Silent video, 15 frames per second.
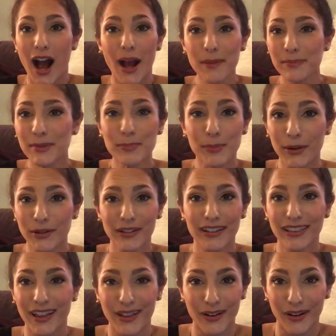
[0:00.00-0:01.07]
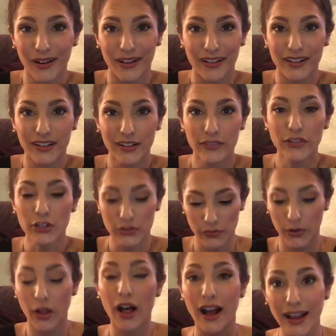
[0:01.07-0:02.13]
I'm spurring that on. First
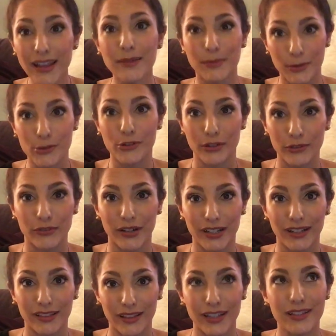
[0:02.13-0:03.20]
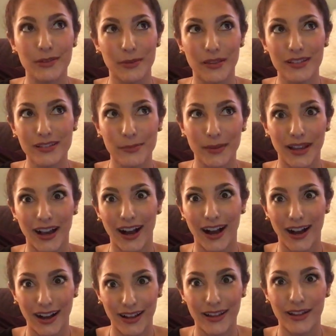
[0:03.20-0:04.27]
of all, I am usually running late. So that's something
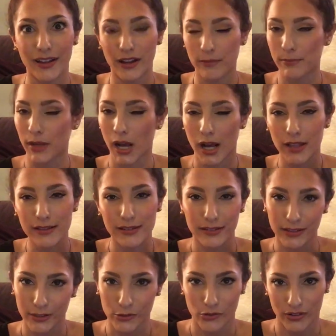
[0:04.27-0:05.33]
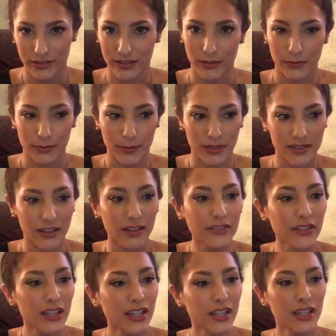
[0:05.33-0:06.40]
I am constantly addressing with myself,
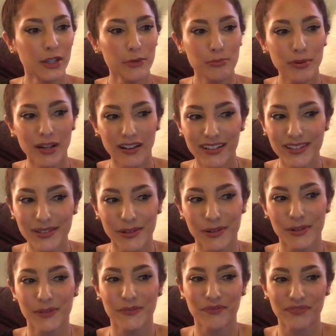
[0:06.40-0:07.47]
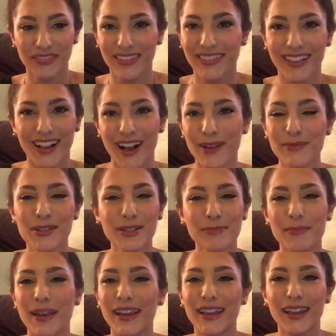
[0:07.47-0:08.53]
but also I'm just
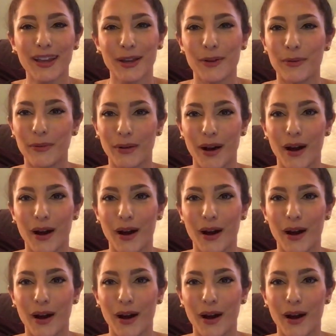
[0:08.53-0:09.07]
making it